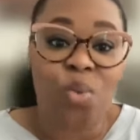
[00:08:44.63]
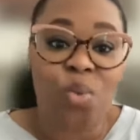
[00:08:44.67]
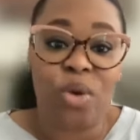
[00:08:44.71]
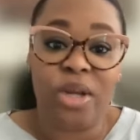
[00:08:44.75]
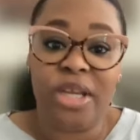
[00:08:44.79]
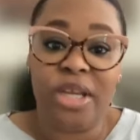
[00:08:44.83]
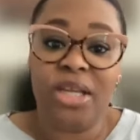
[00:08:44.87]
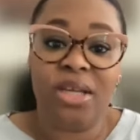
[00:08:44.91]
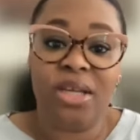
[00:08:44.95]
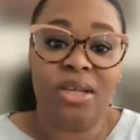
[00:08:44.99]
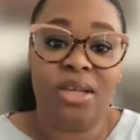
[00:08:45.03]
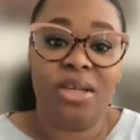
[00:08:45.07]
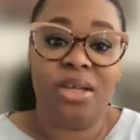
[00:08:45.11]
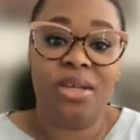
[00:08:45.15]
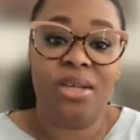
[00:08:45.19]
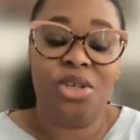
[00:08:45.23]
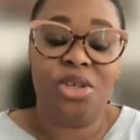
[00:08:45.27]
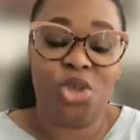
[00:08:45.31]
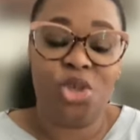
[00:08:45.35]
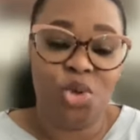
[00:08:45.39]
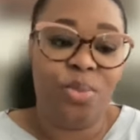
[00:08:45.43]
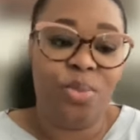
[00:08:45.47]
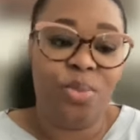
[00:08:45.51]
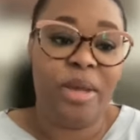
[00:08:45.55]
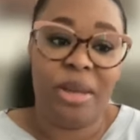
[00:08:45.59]
weak
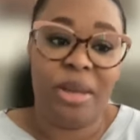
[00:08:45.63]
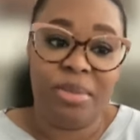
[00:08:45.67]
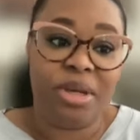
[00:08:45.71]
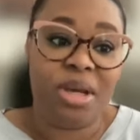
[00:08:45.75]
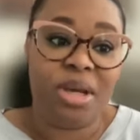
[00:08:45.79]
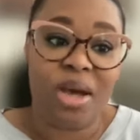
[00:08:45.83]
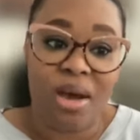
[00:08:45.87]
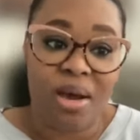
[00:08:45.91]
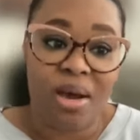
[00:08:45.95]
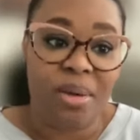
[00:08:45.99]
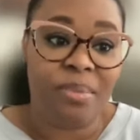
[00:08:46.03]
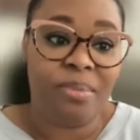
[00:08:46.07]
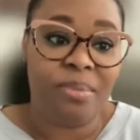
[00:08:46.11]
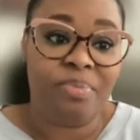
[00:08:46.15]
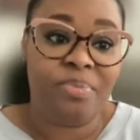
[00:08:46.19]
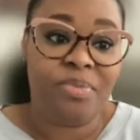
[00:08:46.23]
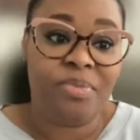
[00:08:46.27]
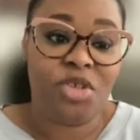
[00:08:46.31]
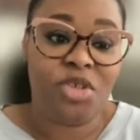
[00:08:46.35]
you may become.